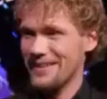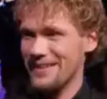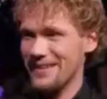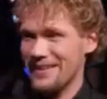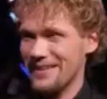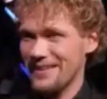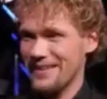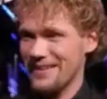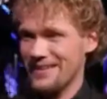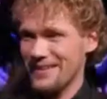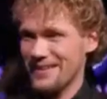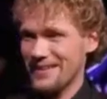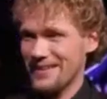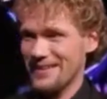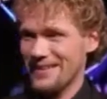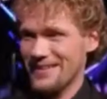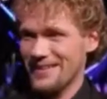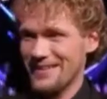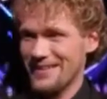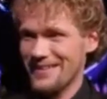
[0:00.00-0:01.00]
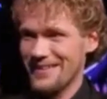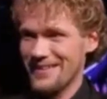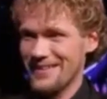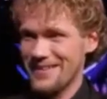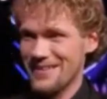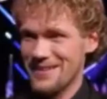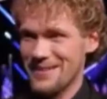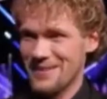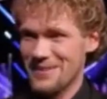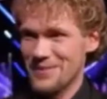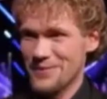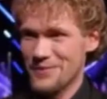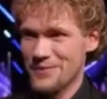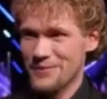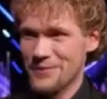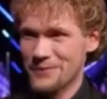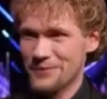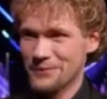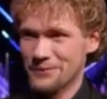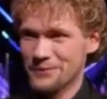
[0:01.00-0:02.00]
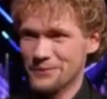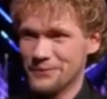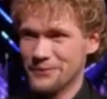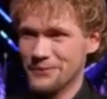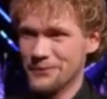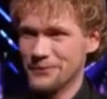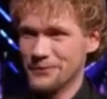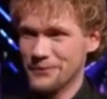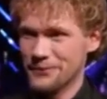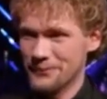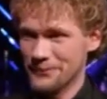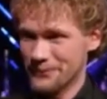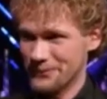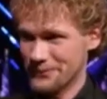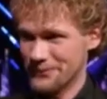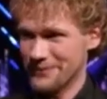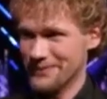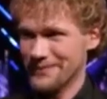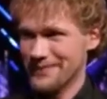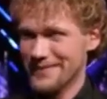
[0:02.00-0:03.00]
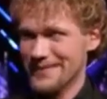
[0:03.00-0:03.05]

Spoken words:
(not speaking)